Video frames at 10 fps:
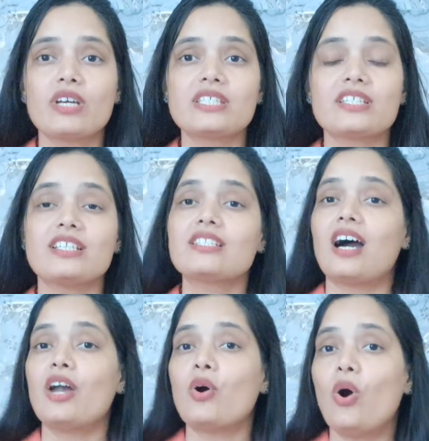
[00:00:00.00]
questions
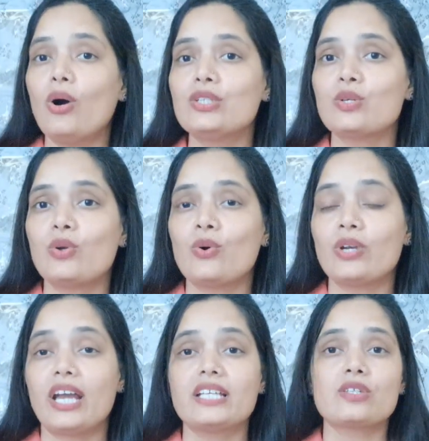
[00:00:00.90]
are also
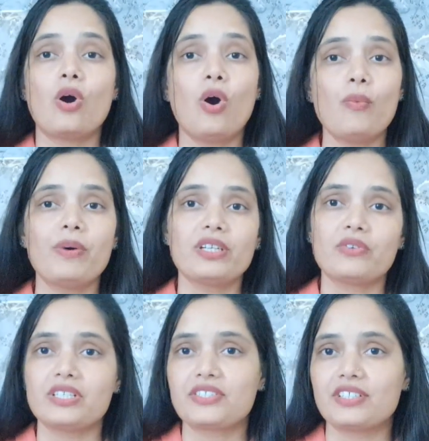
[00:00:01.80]
known as open
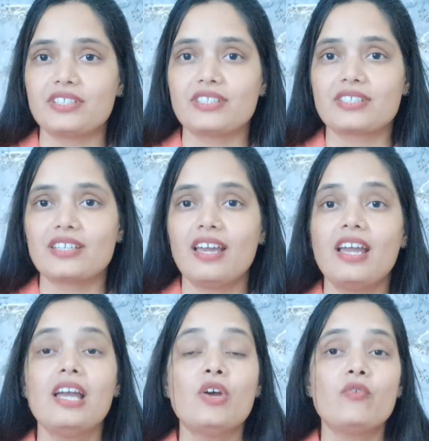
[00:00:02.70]
questions,
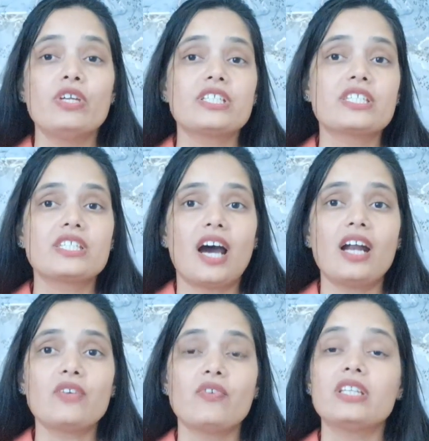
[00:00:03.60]
which
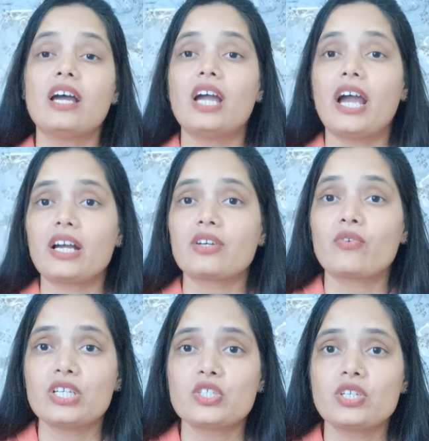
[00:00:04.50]
start with a
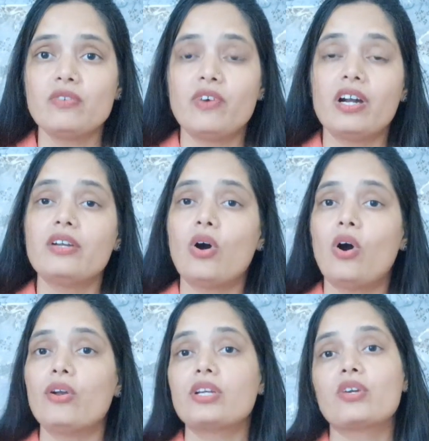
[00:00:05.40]
question word
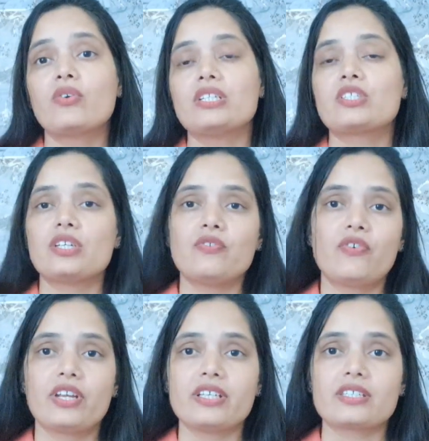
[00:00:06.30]
or question
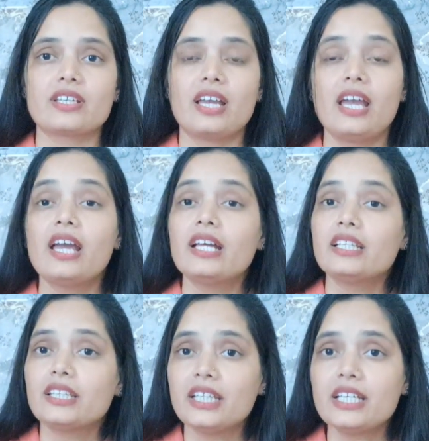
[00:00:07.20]
phrase.
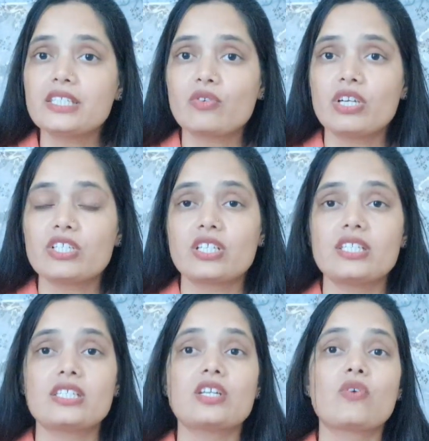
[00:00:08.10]
These
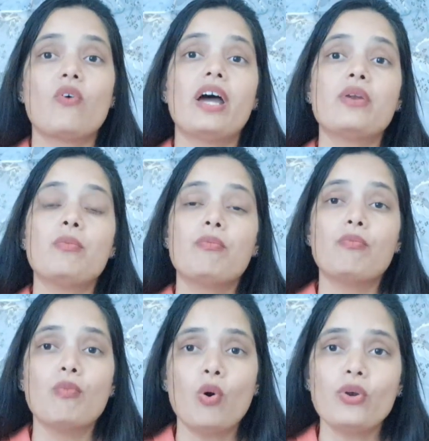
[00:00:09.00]
questions require
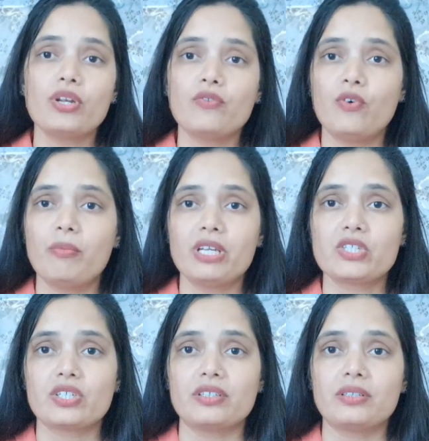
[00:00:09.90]
more
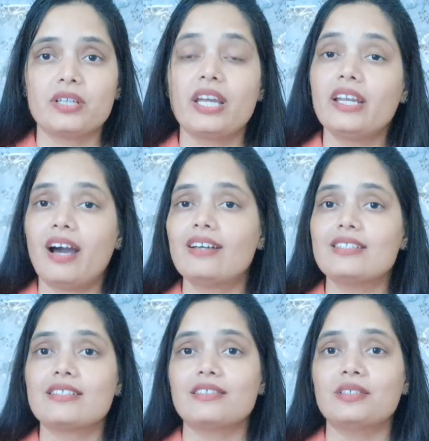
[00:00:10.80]
information in
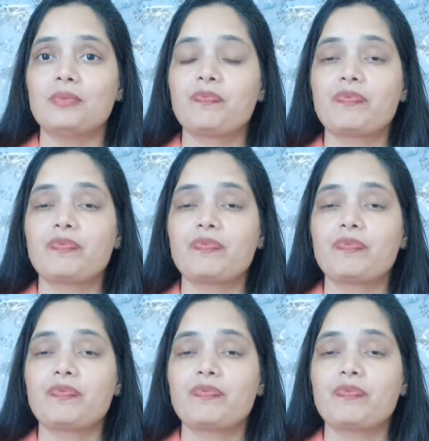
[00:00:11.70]
answer.